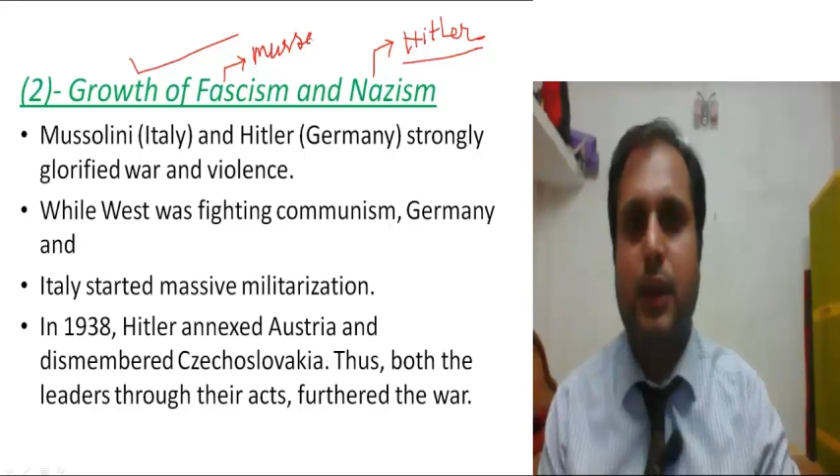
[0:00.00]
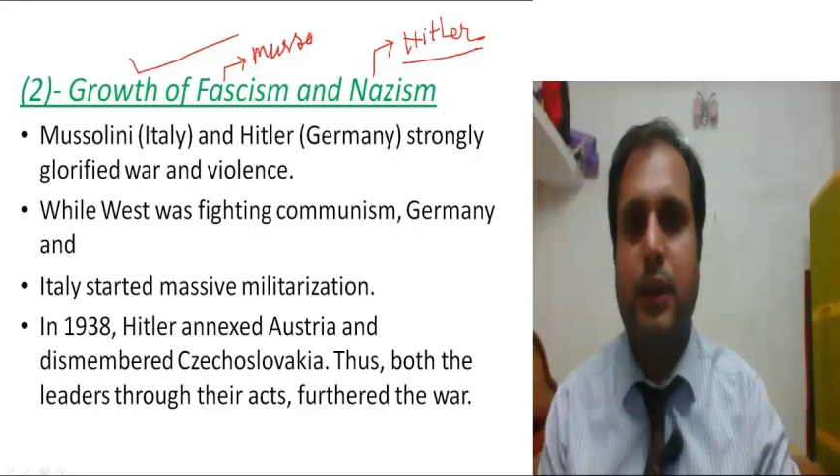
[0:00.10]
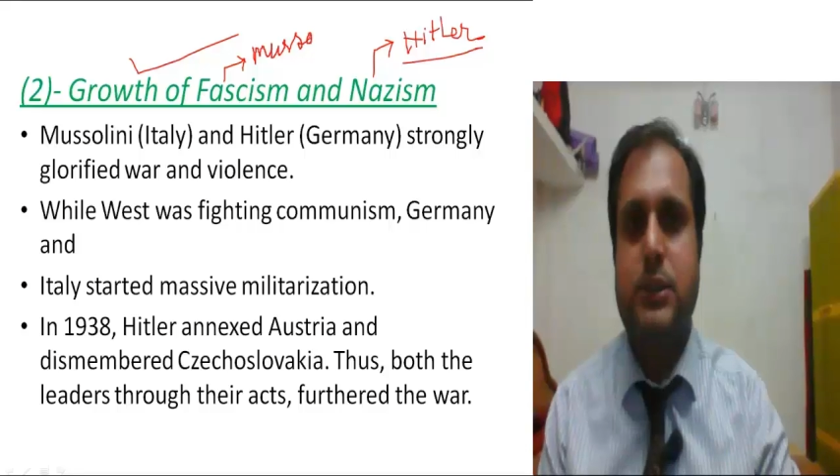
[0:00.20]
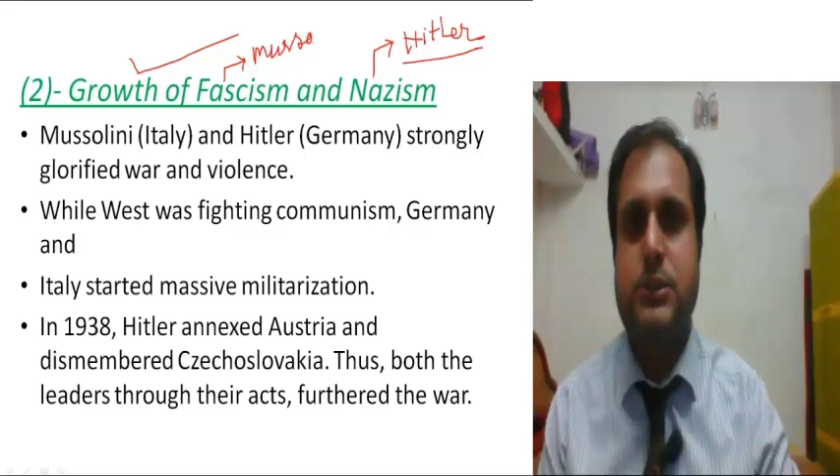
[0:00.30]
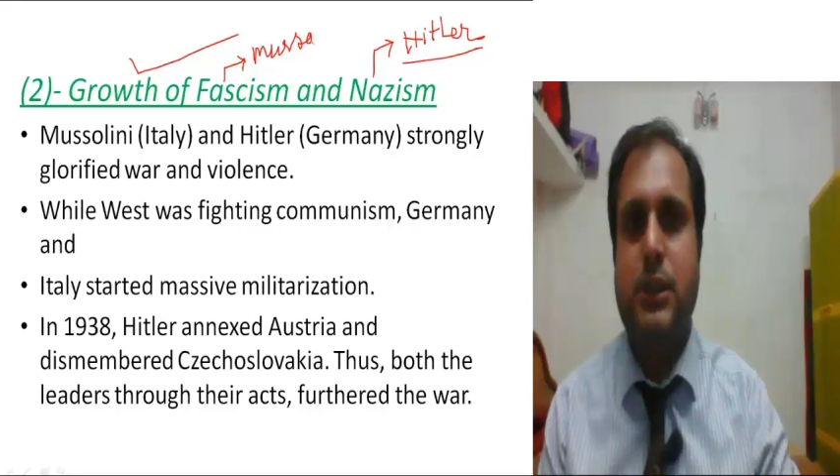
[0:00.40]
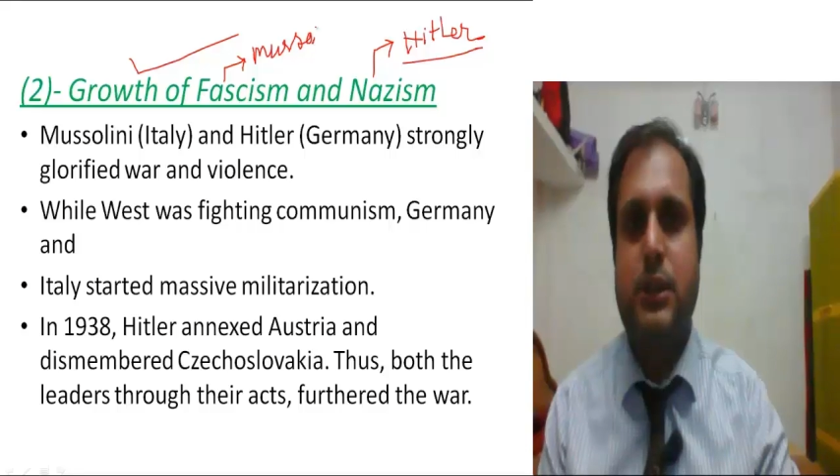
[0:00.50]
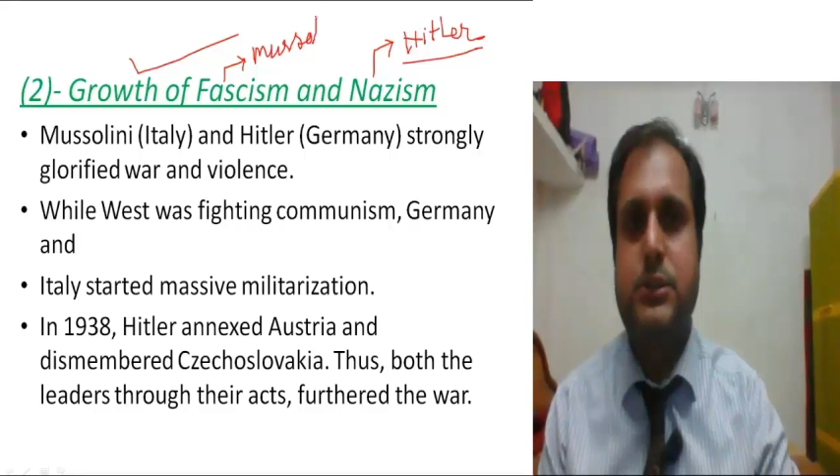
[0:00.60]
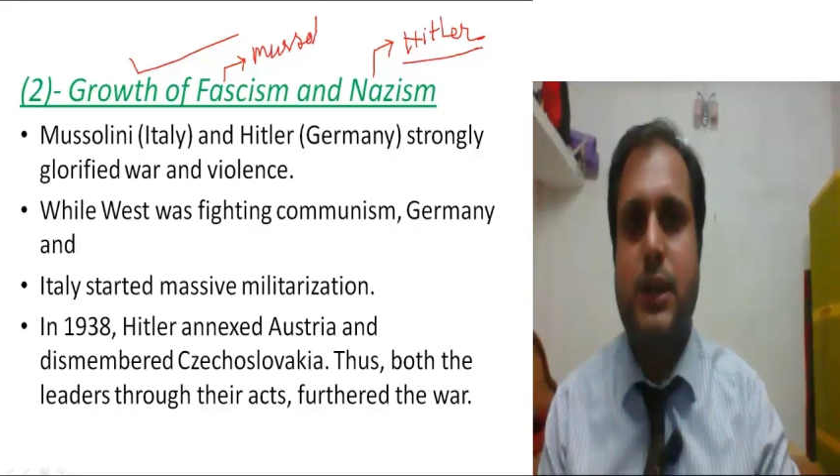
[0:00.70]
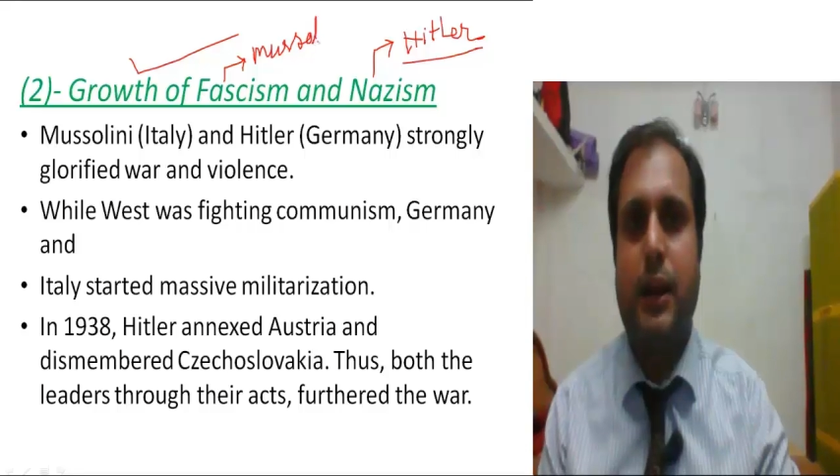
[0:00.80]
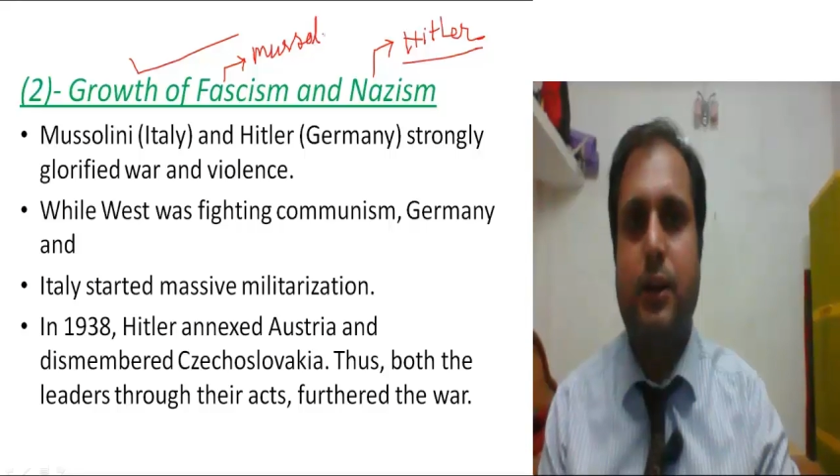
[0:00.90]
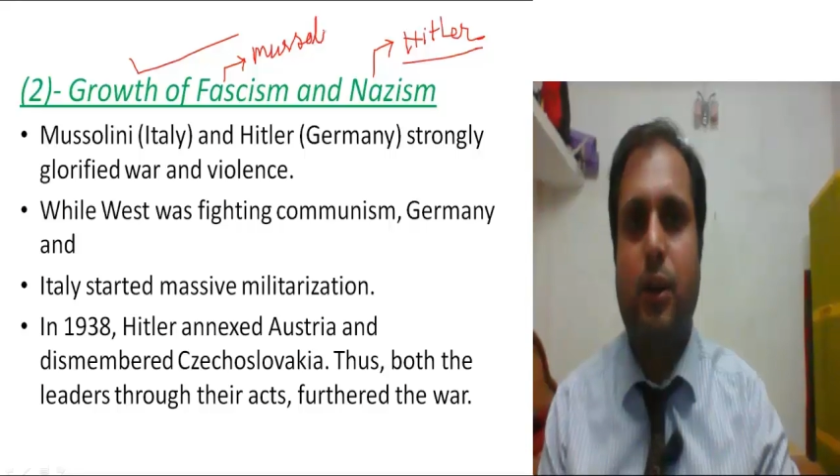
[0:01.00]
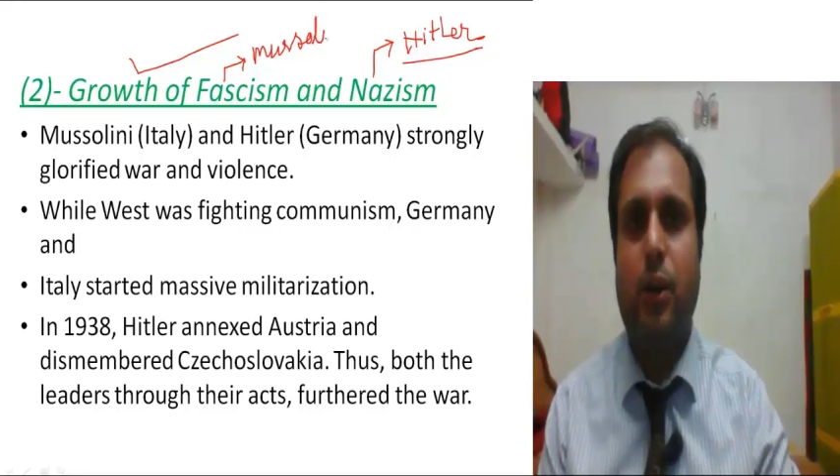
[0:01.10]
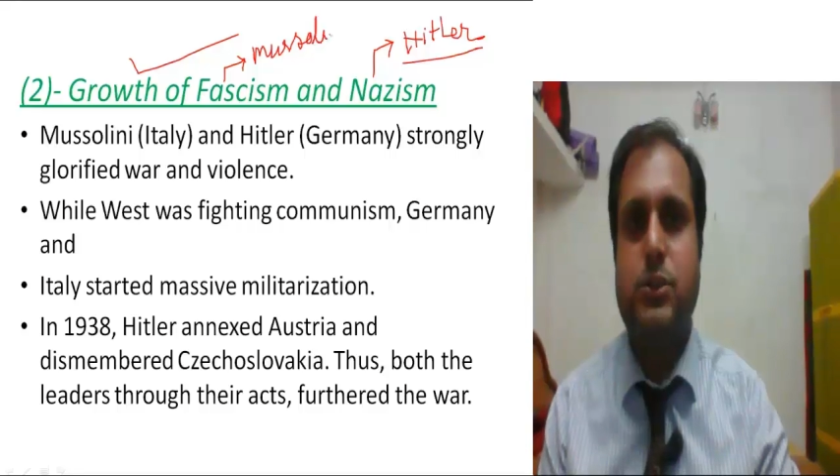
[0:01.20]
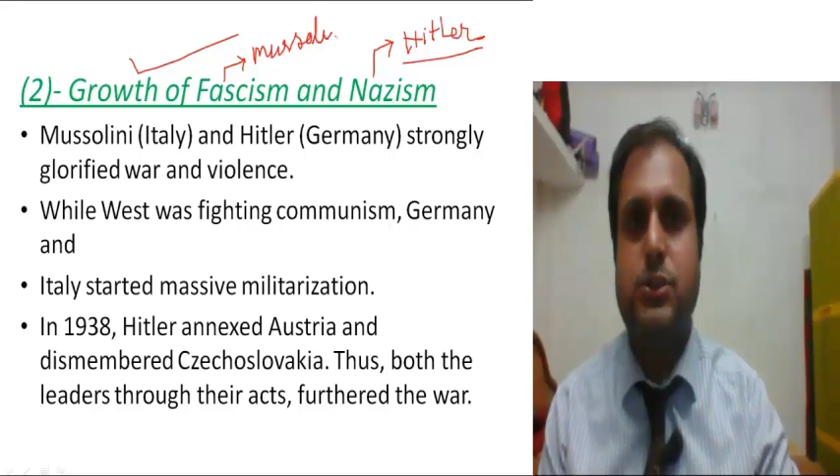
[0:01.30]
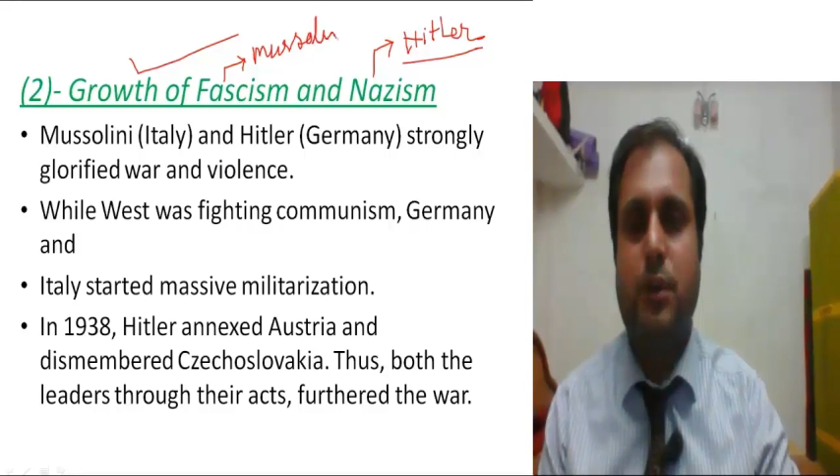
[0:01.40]
It is the
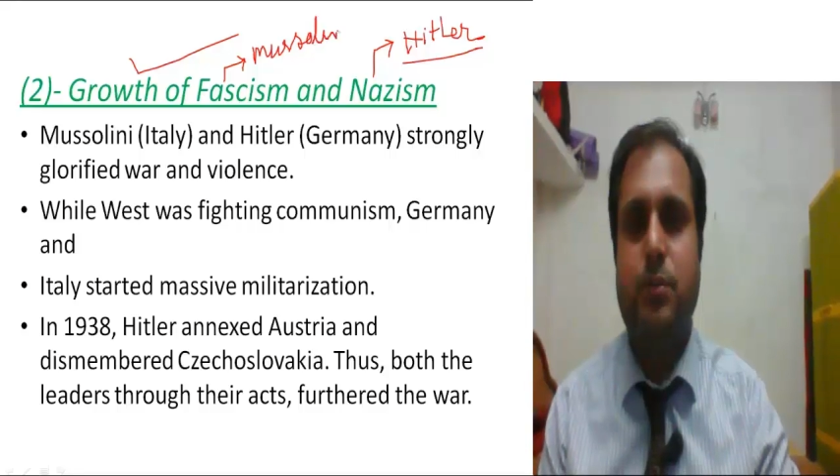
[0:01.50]
ideology of